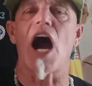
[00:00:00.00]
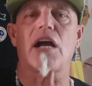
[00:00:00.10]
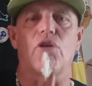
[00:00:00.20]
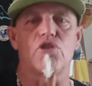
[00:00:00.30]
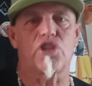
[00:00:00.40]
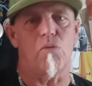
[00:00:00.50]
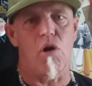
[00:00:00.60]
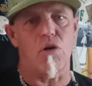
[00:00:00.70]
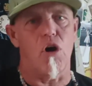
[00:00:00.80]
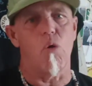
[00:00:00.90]
cockroach that
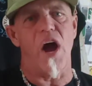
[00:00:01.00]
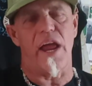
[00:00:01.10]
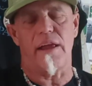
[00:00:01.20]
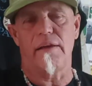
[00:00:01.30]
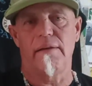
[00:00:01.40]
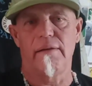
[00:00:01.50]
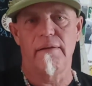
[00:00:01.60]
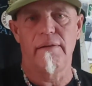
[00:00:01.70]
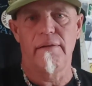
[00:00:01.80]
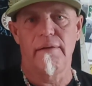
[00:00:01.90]
won't go away.
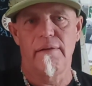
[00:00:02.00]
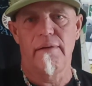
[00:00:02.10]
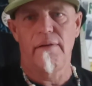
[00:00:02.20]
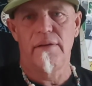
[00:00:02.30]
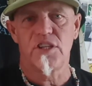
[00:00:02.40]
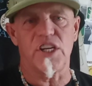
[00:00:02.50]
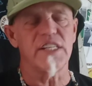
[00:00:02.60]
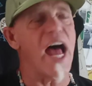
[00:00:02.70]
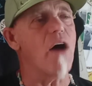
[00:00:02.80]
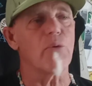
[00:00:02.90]

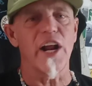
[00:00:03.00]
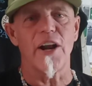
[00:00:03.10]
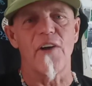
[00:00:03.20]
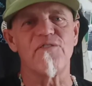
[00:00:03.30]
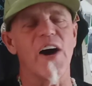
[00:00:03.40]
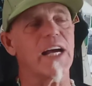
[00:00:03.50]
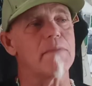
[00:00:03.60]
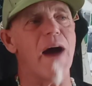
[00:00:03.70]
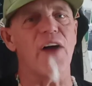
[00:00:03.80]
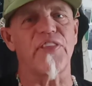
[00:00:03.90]
She's out running her
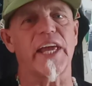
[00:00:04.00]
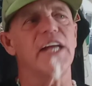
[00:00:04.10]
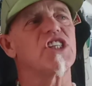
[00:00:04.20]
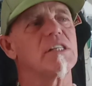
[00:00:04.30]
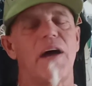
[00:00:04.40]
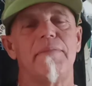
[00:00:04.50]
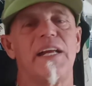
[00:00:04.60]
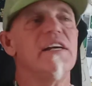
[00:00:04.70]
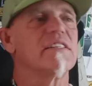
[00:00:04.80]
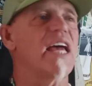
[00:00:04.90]
fucking mouth again. She's, I
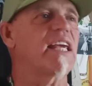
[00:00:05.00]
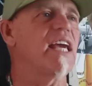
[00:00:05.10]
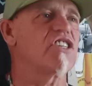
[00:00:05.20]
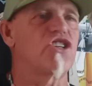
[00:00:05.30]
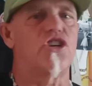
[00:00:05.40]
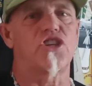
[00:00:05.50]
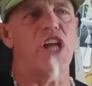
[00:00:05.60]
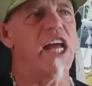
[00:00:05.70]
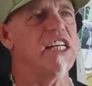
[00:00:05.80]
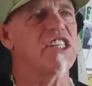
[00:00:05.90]
mean, it's like Kissinger's
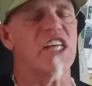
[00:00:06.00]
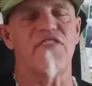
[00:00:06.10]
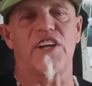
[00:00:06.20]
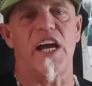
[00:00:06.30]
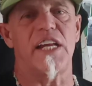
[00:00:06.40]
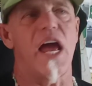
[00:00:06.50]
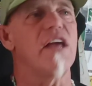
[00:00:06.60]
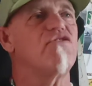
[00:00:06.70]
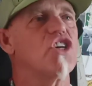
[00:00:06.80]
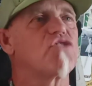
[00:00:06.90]
97,
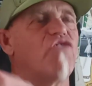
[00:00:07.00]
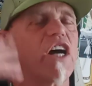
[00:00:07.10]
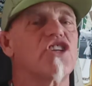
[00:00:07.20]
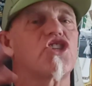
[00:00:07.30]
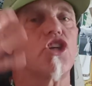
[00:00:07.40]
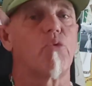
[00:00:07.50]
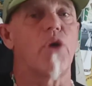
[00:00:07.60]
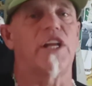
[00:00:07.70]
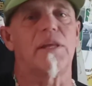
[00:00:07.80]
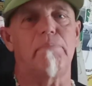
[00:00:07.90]
98, just fucking still
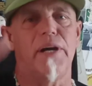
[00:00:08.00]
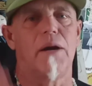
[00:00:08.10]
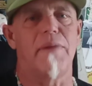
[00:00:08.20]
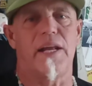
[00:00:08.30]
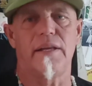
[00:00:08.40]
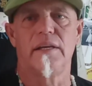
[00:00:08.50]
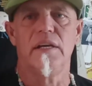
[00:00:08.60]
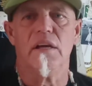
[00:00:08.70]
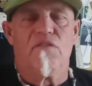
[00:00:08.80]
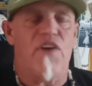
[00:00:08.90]
running the pyramid.
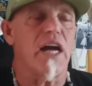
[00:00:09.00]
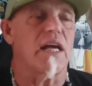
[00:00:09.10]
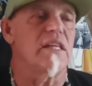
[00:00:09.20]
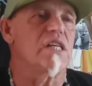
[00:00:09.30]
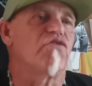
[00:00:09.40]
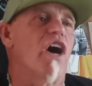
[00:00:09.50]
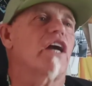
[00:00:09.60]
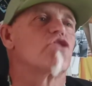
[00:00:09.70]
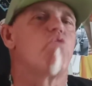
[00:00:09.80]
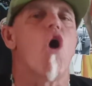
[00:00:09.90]
Fucking these
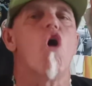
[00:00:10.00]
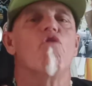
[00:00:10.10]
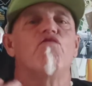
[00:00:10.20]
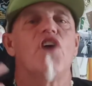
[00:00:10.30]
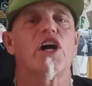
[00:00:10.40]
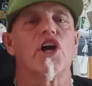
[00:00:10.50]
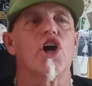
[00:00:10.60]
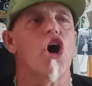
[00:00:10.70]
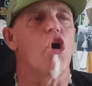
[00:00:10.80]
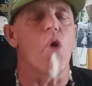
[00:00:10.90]
fuckers won't fucking
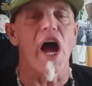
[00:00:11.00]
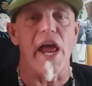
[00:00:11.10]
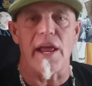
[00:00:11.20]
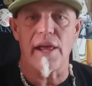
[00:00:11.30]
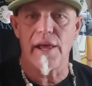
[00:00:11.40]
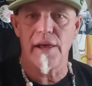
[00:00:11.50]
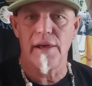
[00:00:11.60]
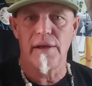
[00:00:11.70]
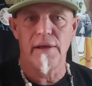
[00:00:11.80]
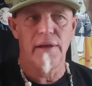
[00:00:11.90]
go away.
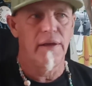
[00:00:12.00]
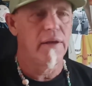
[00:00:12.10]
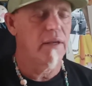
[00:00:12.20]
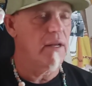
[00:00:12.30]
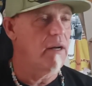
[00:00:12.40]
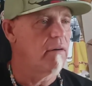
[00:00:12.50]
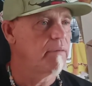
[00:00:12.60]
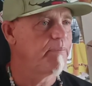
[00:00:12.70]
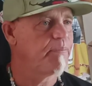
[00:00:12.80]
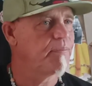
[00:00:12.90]
You
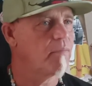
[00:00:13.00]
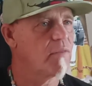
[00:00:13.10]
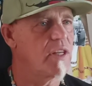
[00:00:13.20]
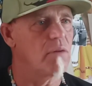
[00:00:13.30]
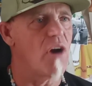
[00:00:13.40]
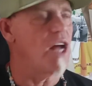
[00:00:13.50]
know, didn't